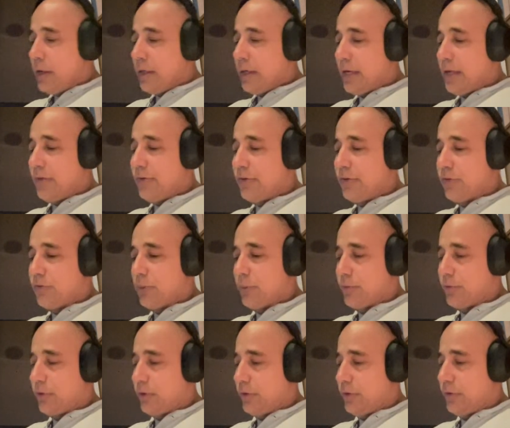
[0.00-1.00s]
Case
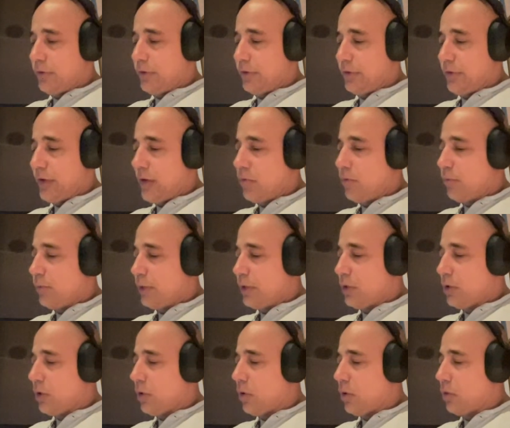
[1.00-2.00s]
description: this is a
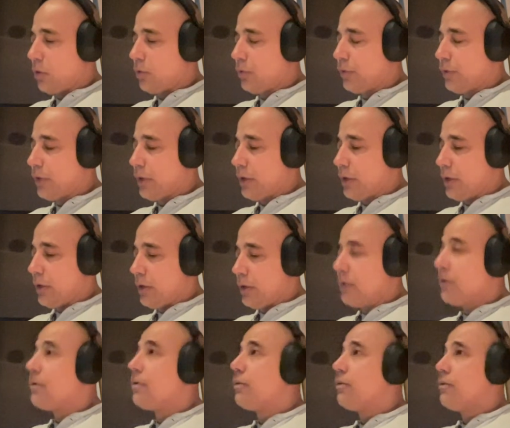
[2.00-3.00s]
10-week-old
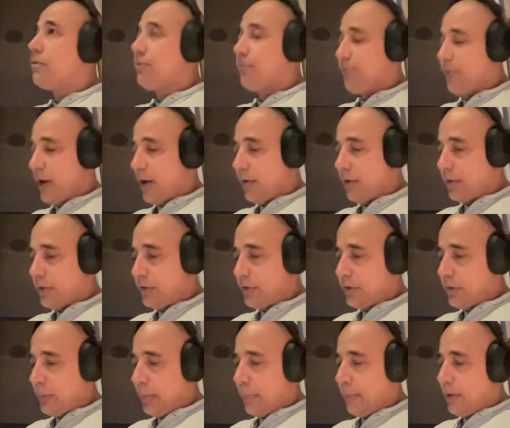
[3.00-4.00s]

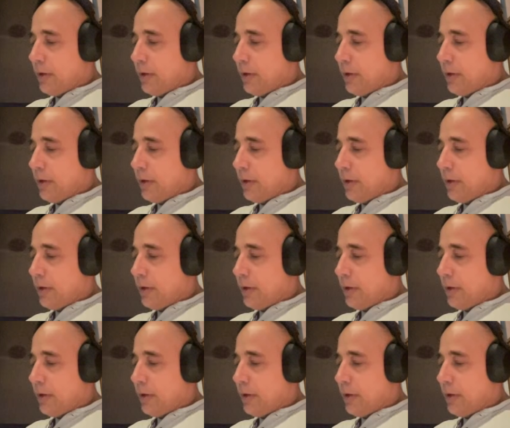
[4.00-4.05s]
ferret